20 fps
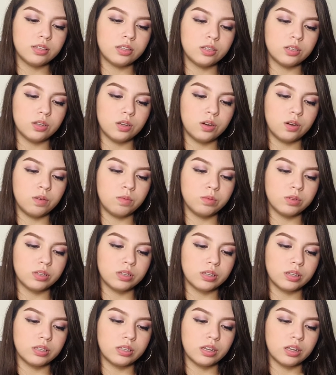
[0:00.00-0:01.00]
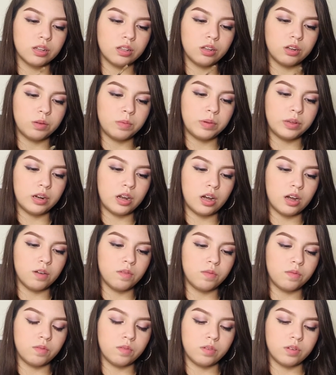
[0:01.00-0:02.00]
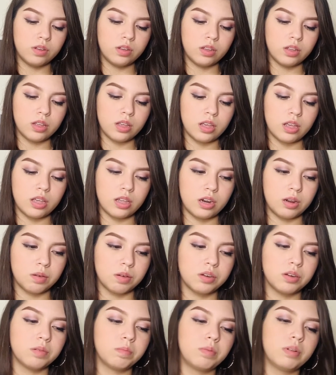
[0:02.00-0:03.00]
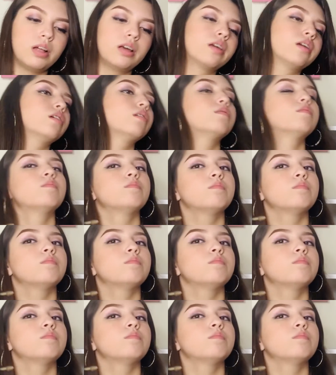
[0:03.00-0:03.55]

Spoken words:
So I'm just going to take a little bit off and I'm going to apply it.